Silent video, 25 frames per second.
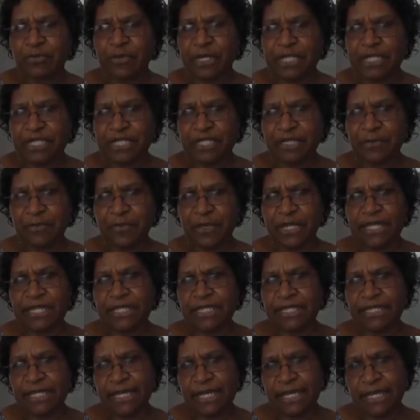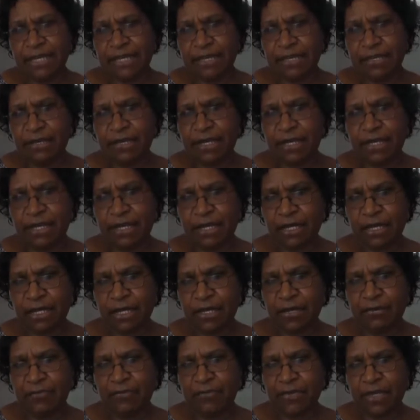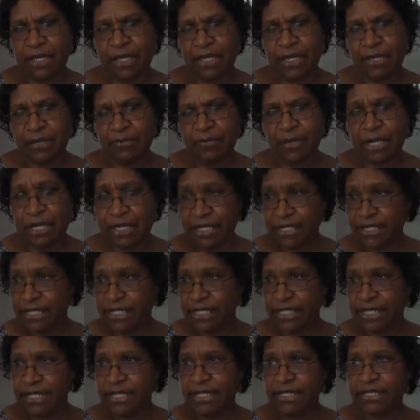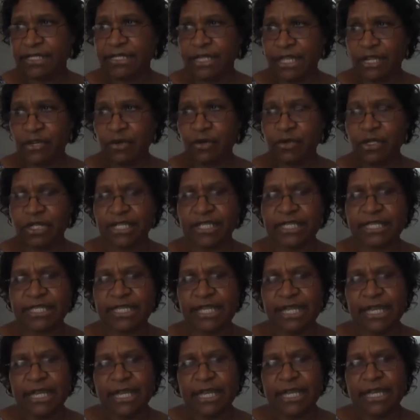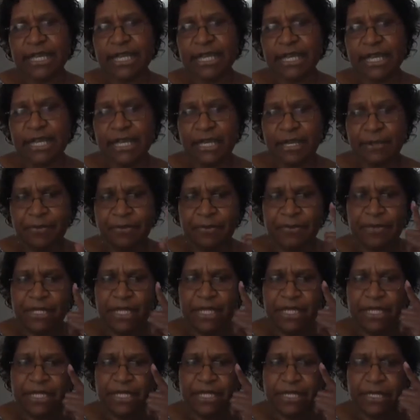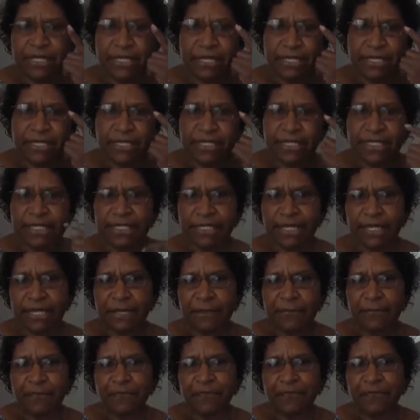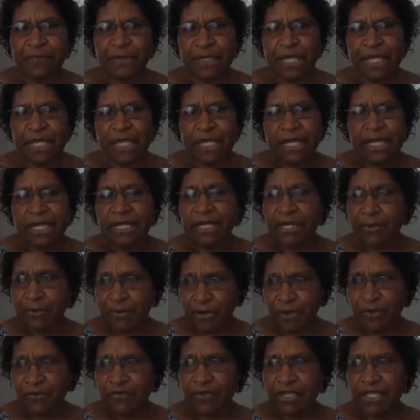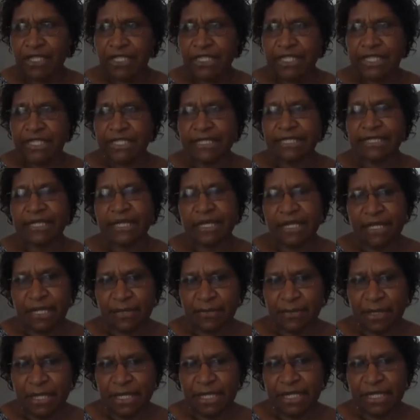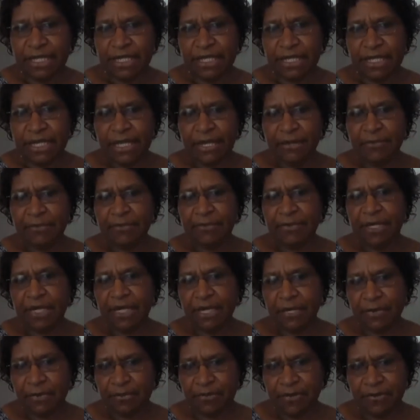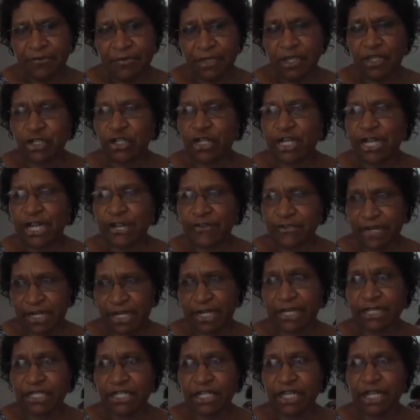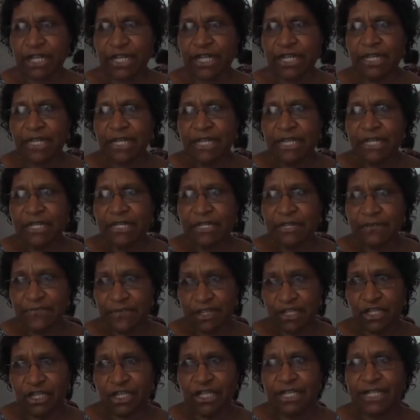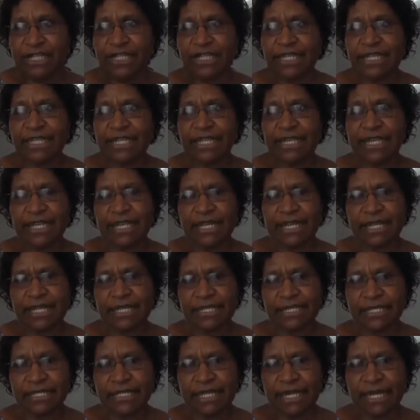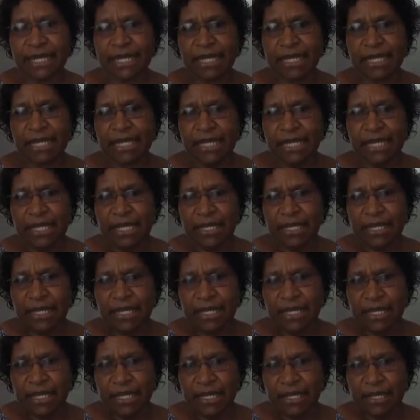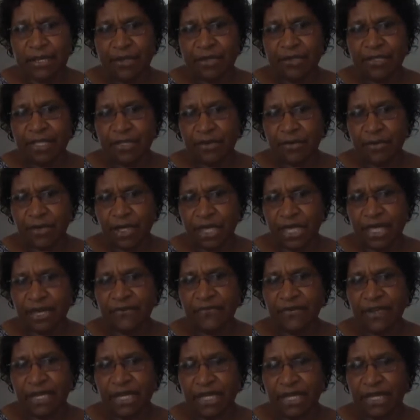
participants are, um, partners and stakeholders um, that uh, is um, in the provinces uh, by the um, uh, provincial agriculture division and uh, uh, we have a,